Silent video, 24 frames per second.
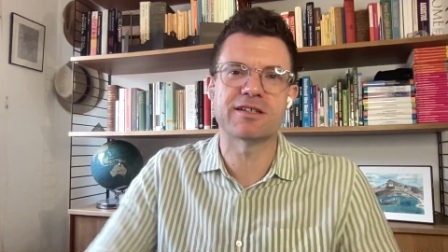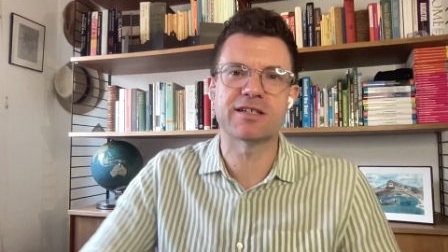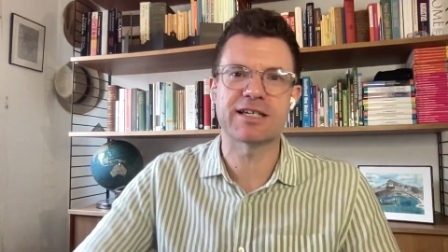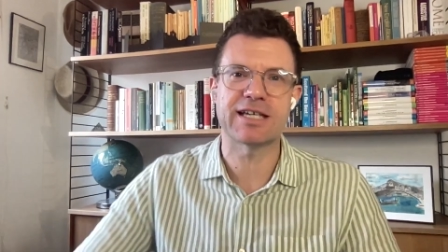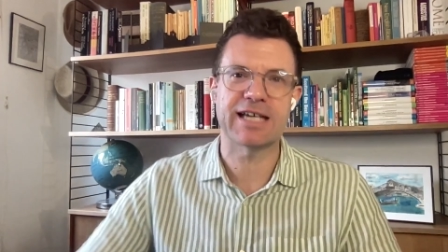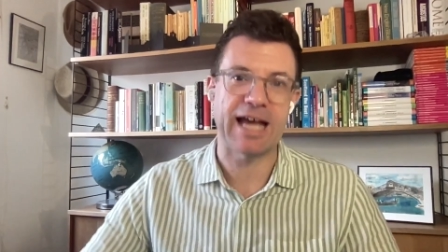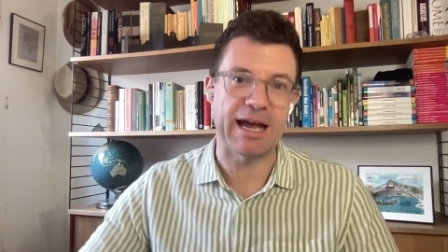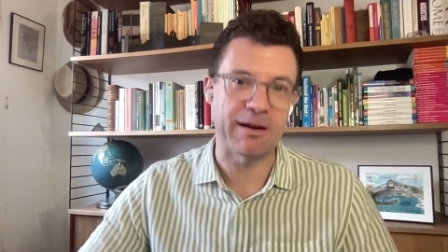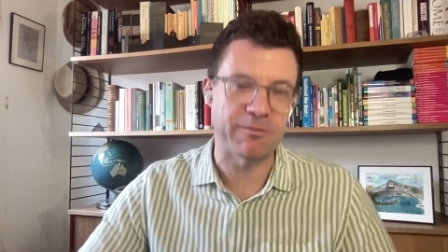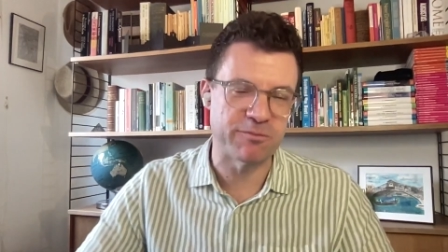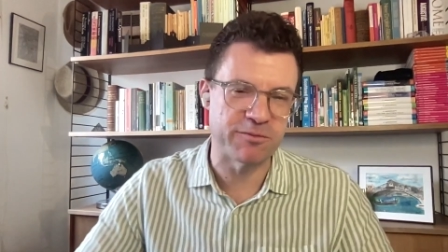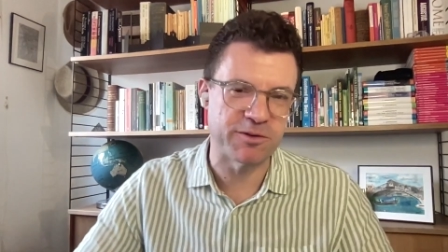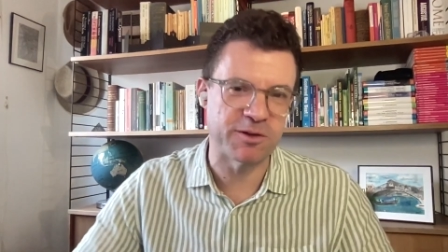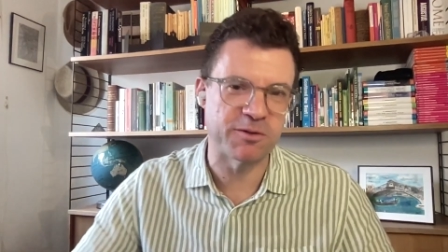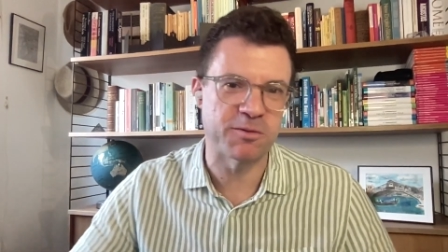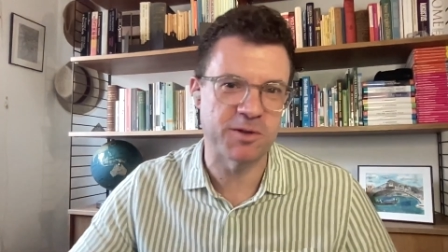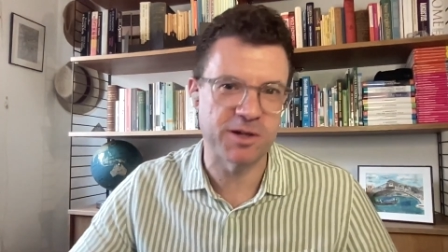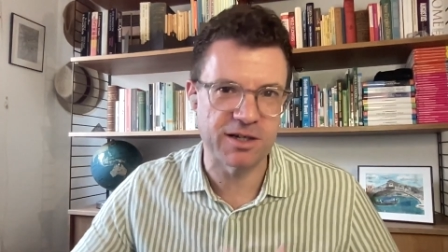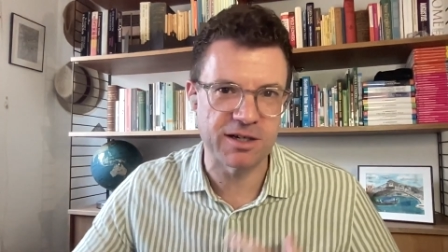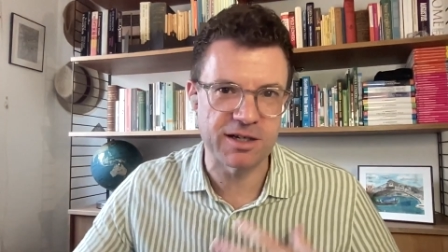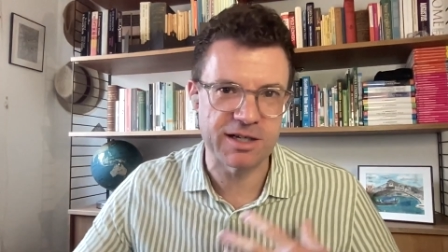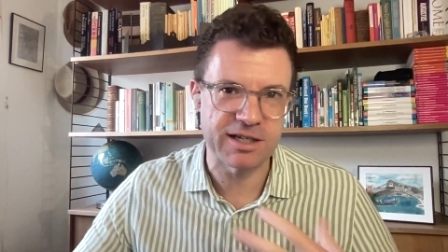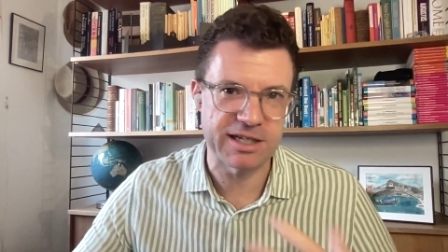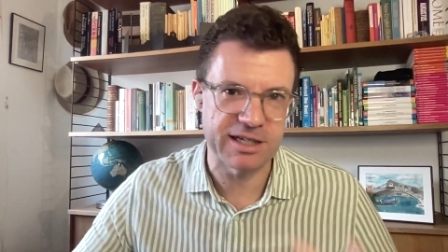camera
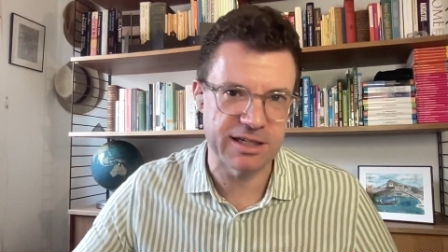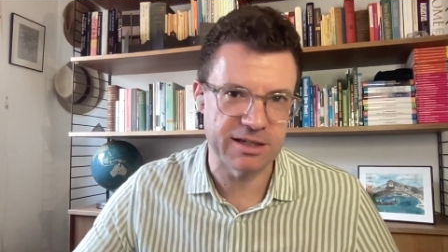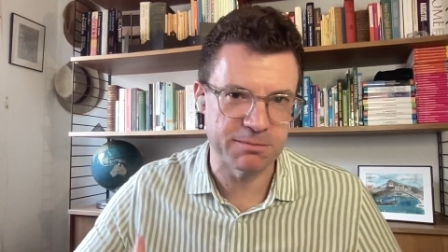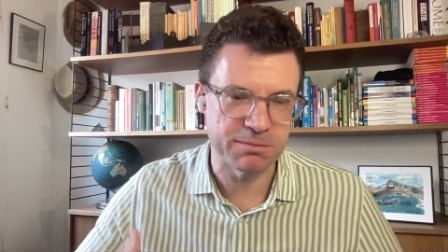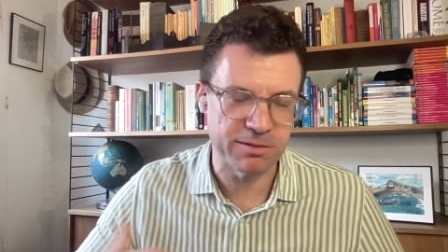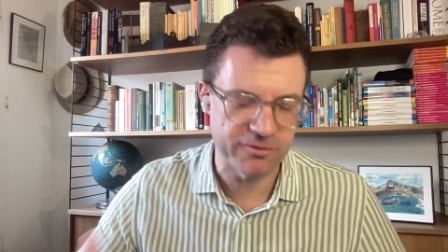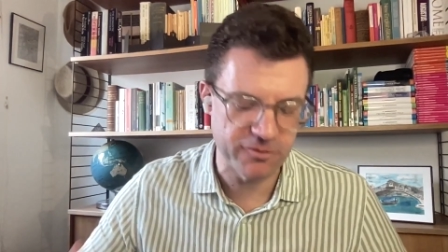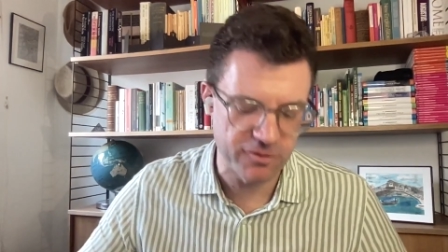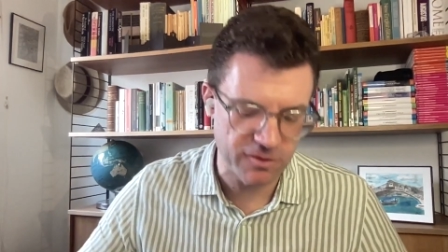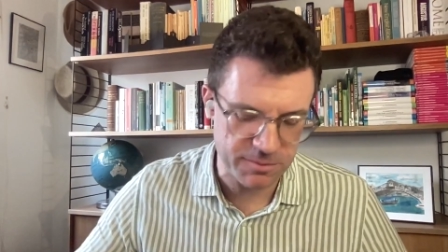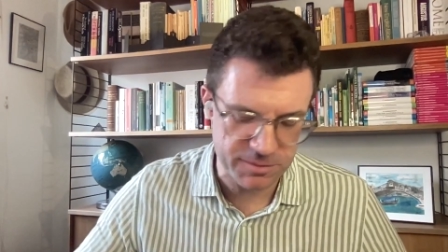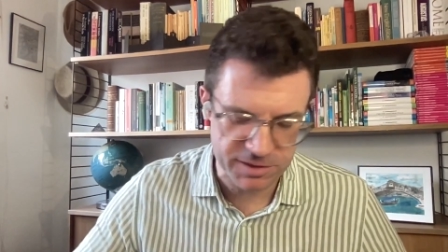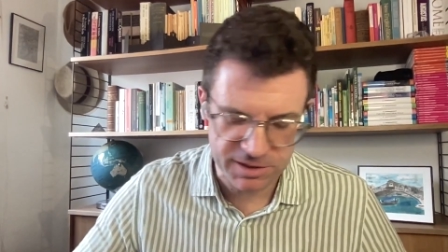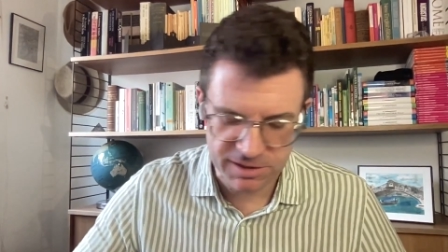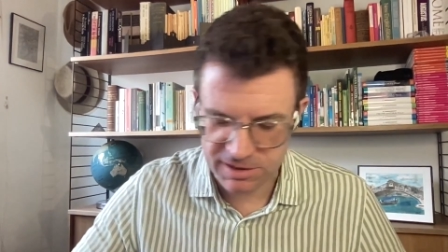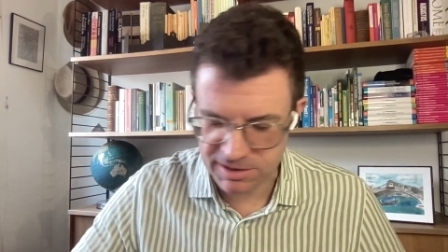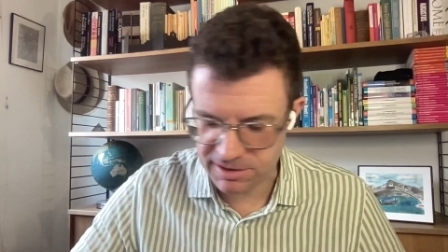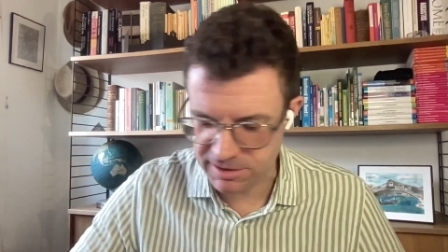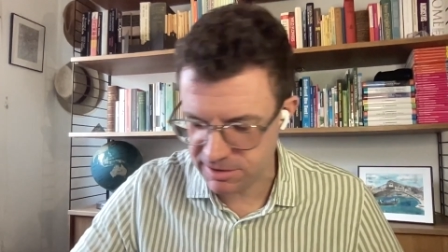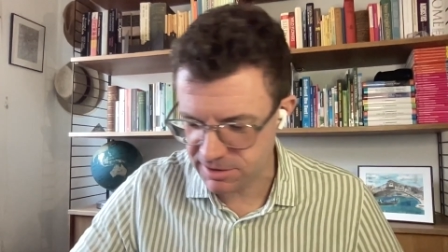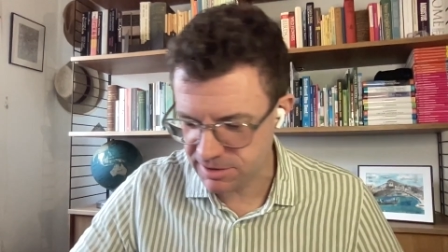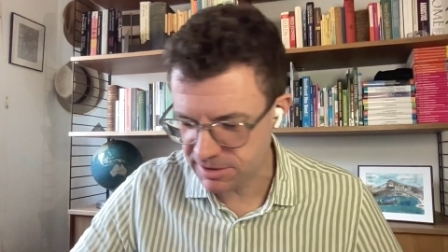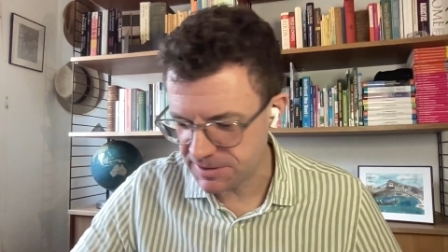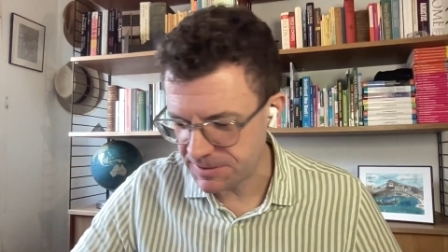work in
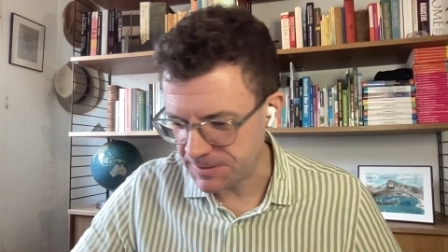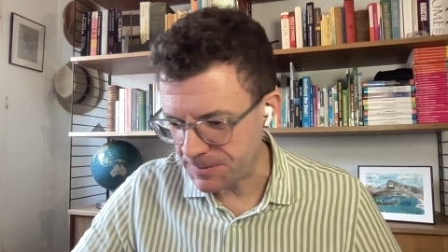performances